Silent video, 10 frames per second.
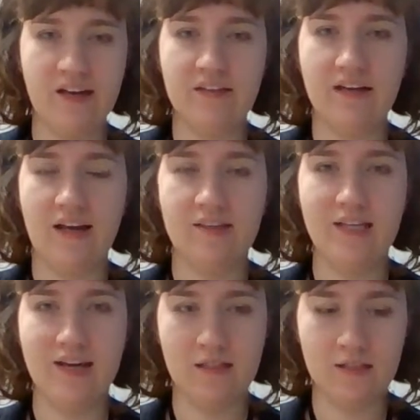then at
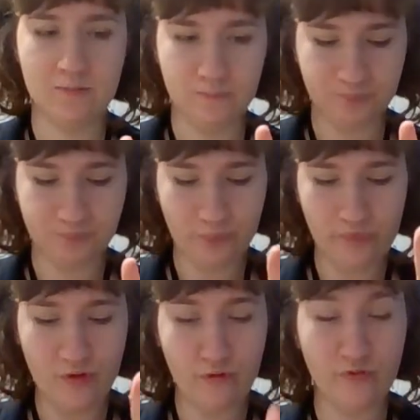the end,
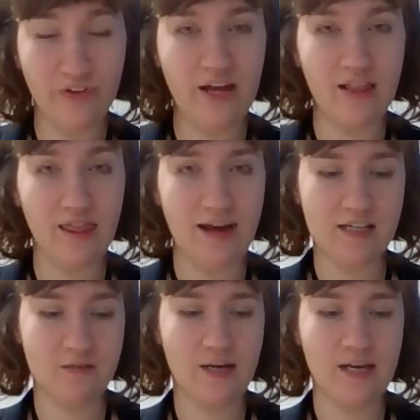for that
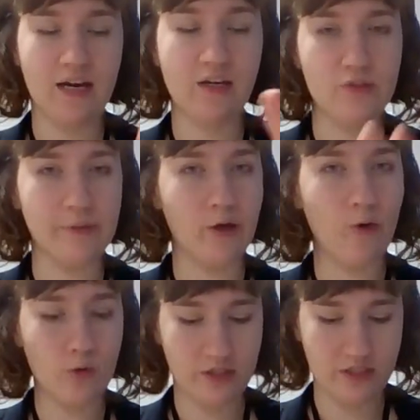last beat, I use my
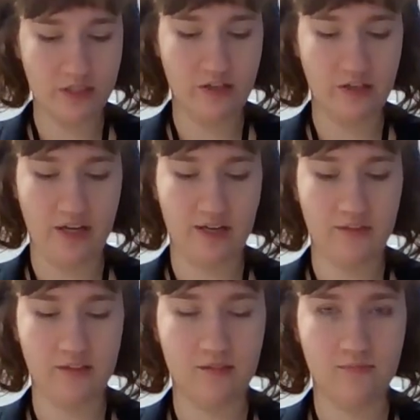whole entire
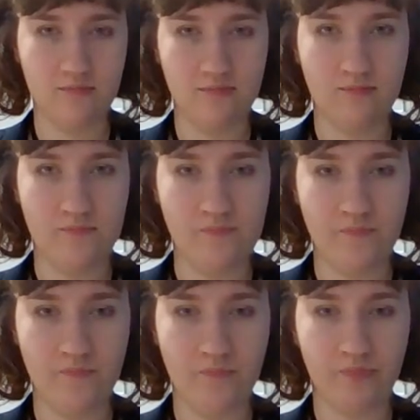hand.
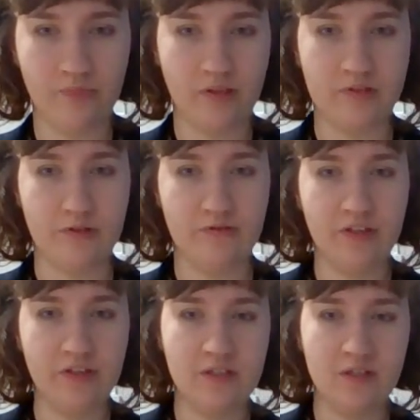So
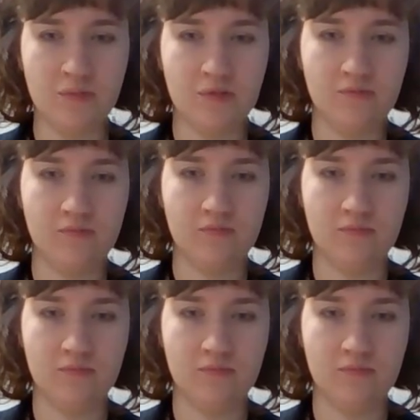fingertips,